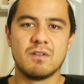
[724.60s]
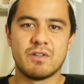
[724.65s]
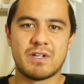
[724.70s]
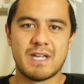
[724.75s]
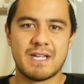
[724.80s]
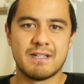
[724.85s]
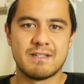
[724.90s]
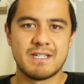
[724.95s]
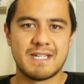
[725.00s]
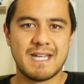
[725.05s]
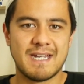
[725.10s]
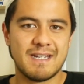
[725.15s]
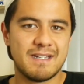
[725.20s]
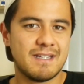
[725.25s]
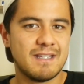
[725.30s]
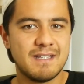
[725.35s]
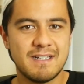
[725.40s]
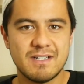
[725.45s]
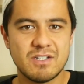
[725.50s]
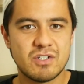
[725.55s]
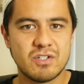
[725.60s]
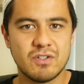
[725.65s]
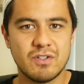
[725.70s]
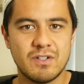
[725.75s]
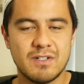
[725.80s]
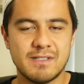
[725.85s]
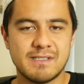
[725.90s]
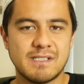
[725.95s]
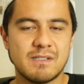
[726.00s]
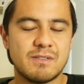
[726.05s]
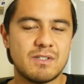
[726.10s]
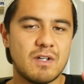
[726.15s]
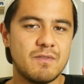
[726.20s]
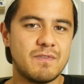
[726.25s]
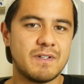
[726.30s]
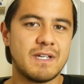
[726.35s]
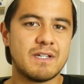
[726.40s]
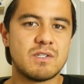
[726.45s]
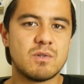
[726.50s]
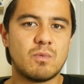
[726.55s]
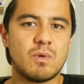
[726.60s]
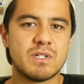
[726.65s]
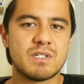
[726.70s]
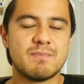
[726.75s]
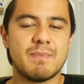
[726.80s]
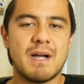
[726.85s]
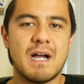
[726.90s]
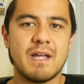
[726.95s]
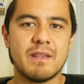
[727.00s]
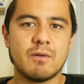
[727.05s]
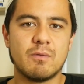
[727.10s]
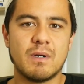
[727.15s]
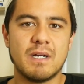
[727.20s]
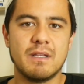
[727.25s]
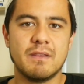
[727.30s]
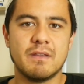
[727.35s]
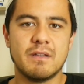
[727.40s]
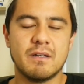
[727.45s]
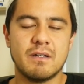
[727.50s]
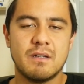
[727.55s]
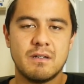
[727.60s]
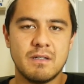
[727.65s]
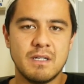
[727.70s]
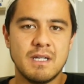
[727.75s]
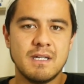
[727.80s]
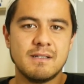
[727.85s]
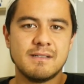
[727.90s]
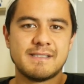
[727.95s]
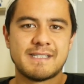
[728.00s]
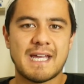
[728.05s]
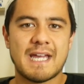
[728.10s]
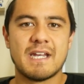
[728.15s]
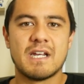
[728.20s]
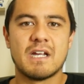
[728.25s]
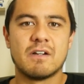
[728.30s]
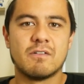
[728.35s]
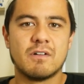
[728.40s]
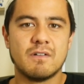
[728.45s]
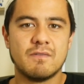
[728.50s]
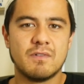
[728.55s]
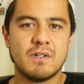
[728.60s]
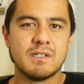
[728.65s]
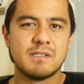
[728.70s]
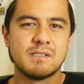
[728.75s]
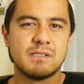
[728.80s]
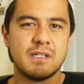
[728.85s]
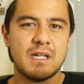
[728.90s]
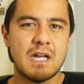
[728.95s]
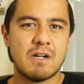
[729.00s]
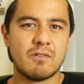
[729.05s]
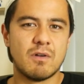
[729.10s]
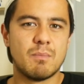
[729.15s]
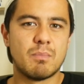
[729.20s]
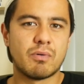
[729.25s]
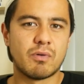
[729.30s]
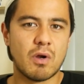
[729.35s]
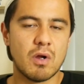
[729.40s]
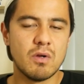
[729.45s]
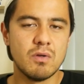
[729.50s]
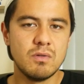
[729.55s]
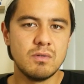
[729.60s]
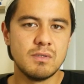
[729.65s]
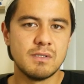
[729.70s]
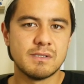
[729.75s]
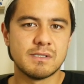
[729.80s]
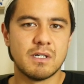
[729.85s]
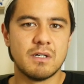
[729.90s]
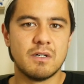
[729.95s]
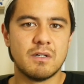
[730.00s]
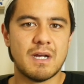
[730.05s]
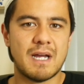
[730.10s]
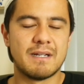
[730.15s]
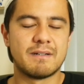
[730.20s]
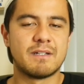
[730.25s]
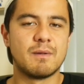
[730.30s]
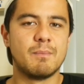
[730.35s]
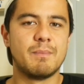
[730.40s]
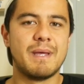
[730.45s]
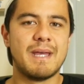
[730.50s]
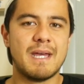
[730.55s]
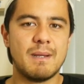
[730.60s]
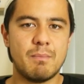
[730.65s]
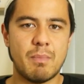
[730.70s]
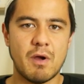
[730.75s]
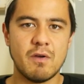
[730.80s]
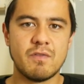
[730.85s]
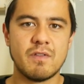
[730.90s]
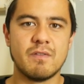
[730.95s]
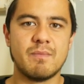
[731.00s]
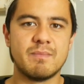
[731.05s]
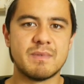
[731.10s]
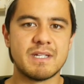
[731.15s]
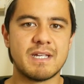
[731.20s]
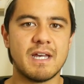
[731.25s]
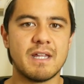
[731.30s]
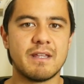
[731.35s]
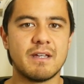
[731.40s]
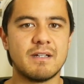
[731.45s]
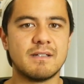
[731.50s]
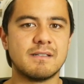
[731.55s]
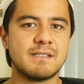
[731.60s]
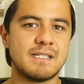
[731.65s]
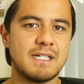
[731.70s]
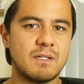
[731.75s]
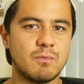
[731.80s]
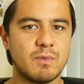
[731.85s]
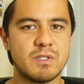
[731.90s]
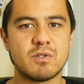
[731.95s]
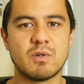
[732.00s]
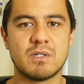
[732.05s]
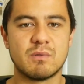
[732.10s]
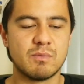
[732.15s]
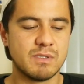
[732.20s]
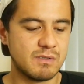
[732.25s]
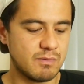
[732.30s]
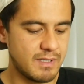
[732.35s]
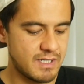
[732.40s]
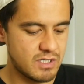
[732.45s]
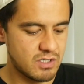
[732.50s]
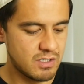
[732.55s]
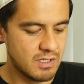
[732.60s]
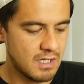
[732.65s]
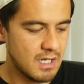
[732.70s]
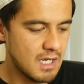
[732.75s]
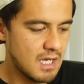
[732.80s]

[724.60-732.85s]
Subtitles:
looking to get any of these shoes, don't forget to watch my other one, the Skate Era versus the Era Pro. So I compared both of them together and seeing which one was which